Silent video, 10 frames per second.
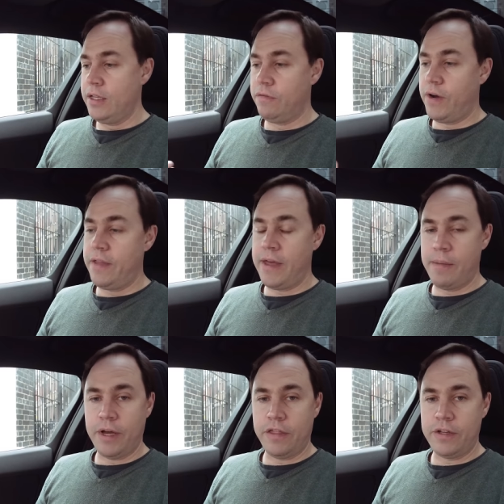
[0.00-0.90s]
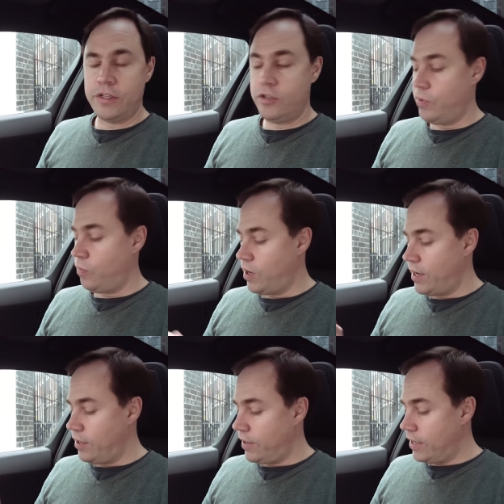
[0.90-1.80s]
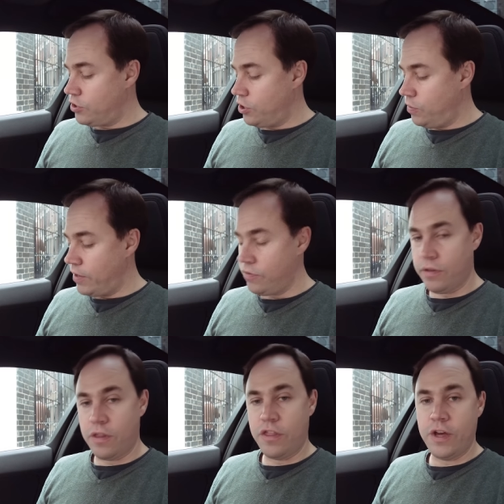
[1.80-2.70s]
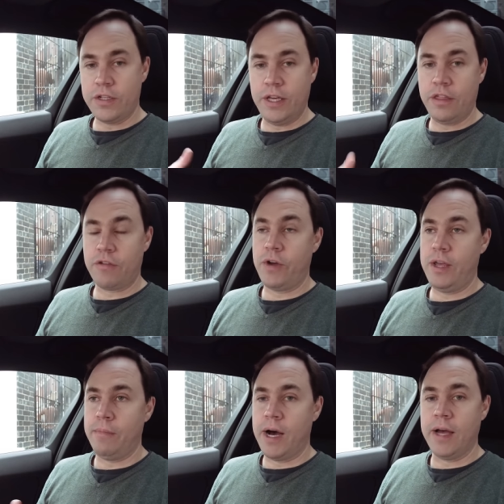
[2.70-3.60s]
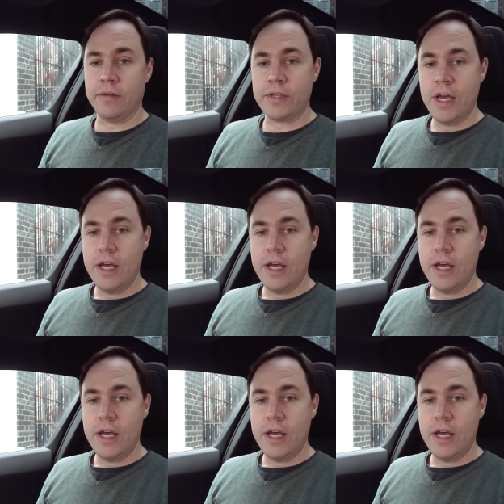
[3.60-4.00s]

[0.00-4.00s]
divide that by thirty-two point one and you get two hundred thirty-three miles.